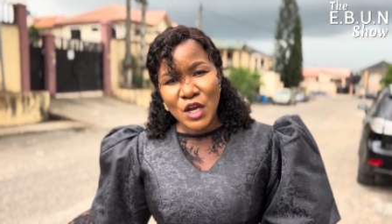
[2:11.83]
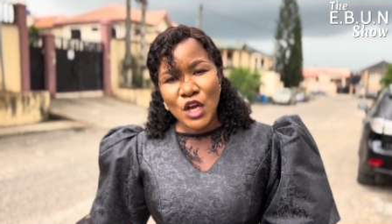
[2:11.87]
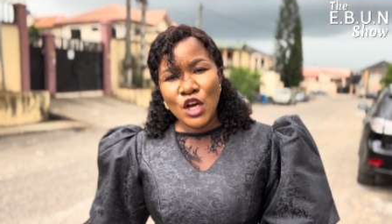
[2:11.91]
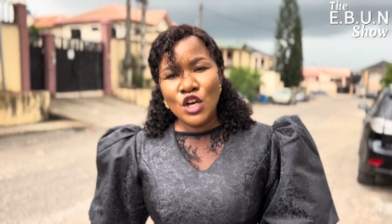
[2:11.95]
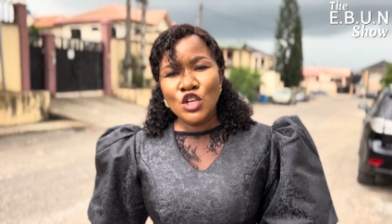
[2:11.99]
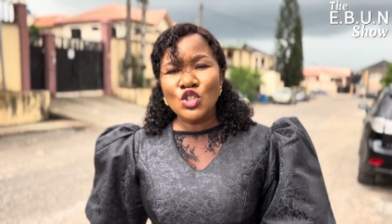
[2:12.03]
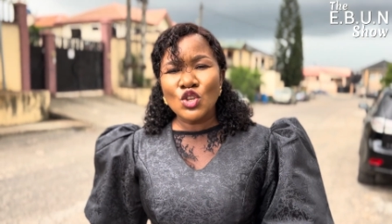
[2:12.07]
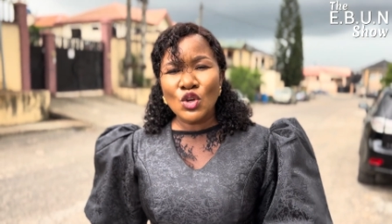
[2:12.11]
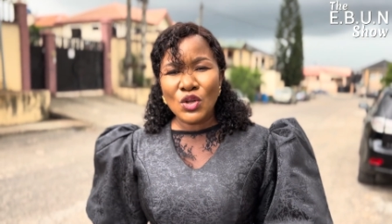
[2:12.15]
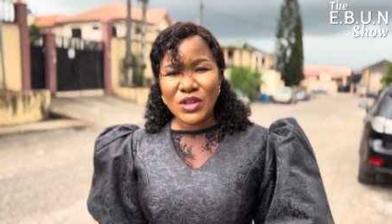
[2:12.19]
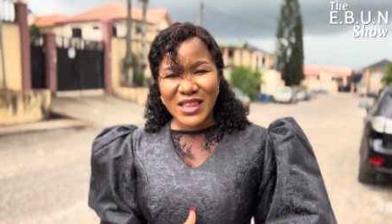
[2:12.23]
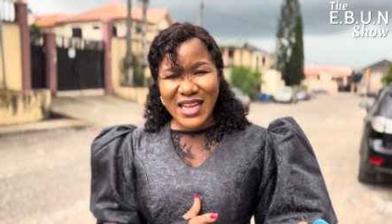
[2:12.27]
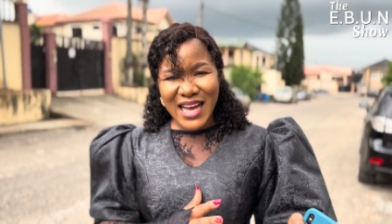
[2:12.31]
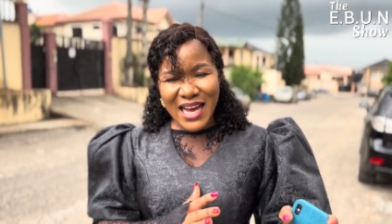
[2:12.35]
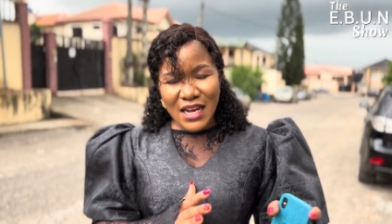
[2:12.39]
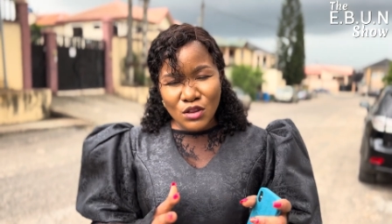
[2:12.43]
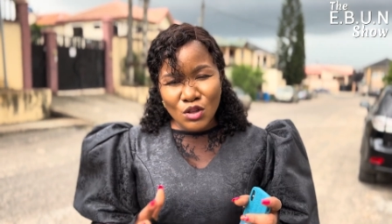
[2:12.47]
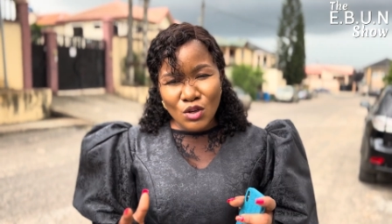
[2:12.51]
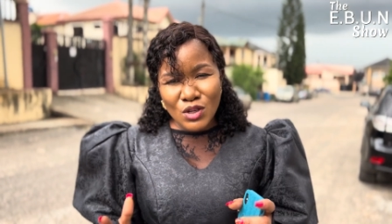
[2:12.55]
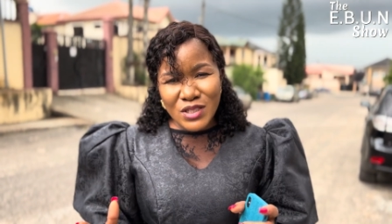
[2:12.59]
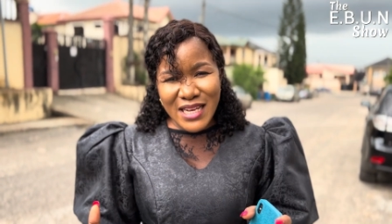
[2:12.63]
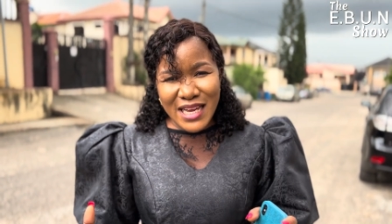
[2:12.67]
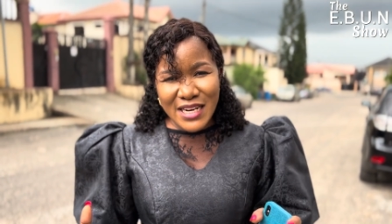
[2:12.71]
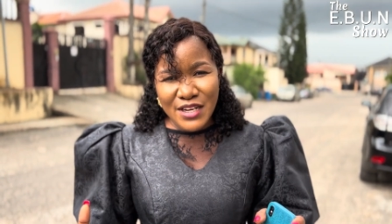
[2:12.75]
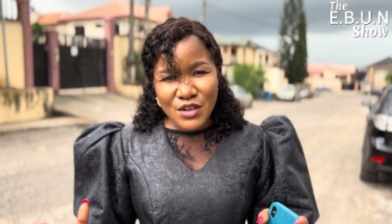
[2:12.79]
So
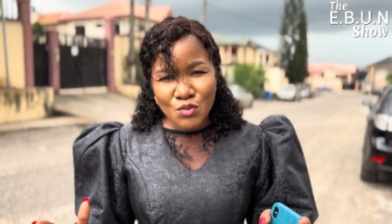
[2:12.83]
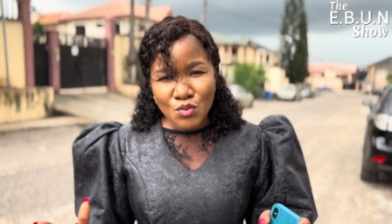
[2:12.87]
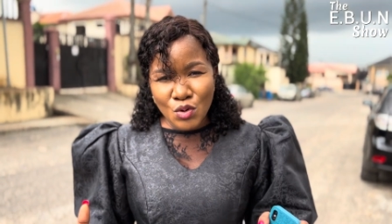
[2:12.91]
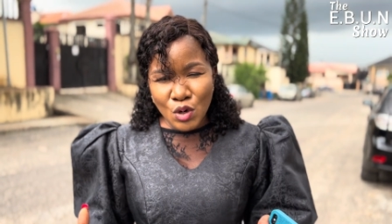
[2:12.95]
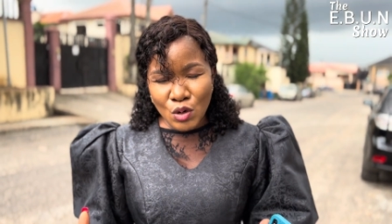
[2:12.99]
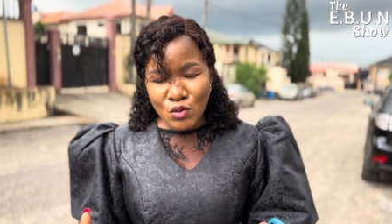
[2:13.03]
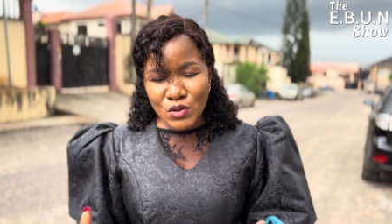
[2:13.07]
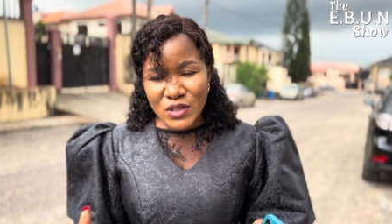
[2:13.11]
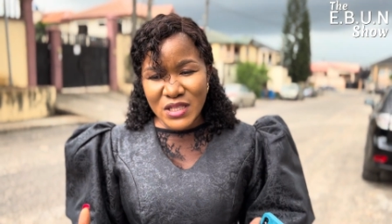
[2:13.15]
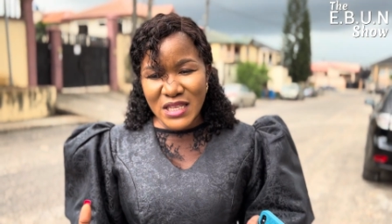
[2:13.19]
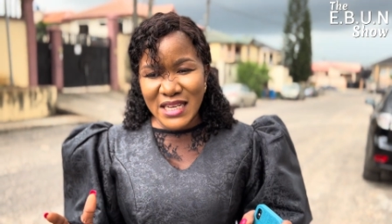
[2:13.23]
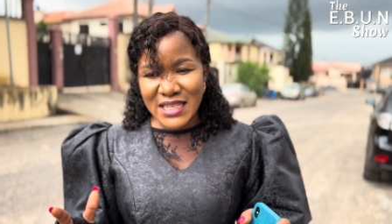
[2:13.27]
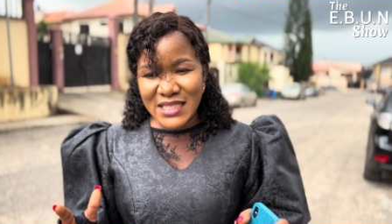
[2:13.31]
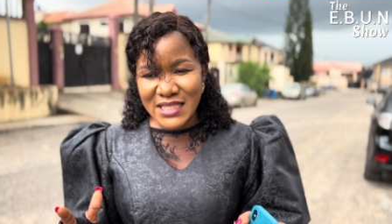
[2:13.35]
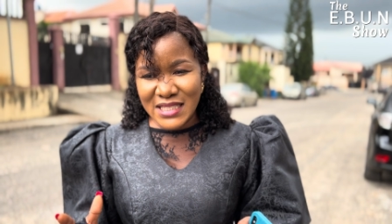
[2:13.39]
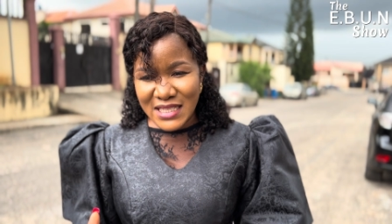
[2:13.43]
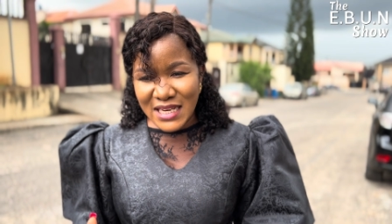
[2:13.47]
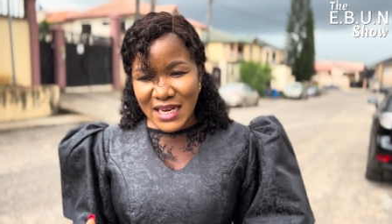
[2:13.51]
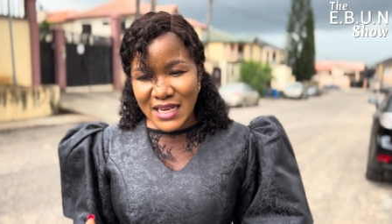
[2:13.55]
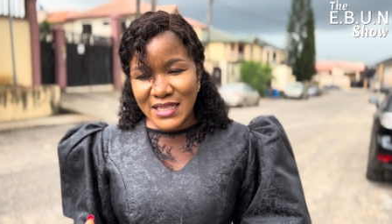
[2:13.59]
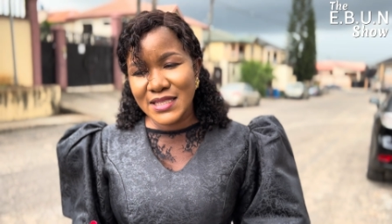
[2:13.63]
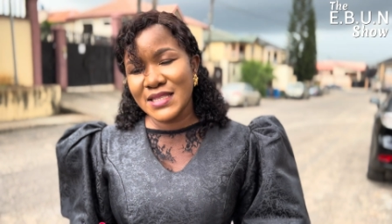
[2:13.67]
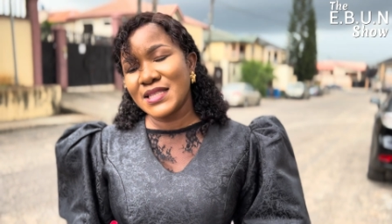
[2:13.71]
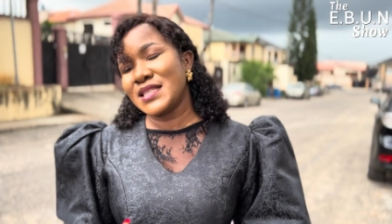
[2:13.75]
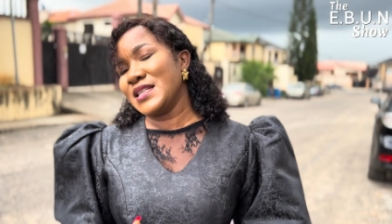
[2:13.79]
those are the roles in
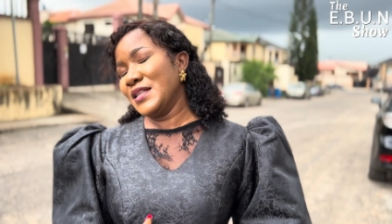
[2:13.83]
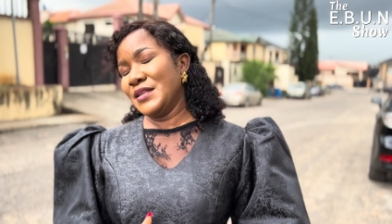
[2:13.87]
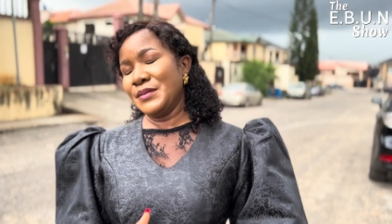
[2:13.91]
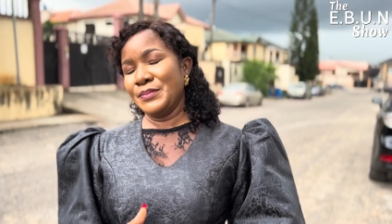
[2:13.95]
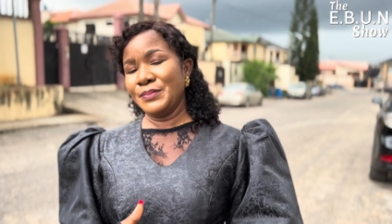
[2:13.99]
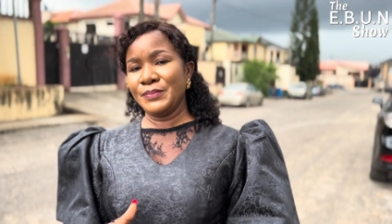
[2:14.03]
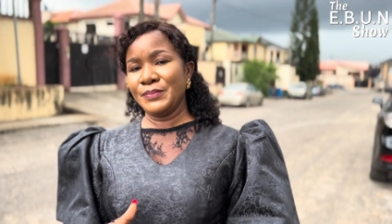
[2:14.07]
testing.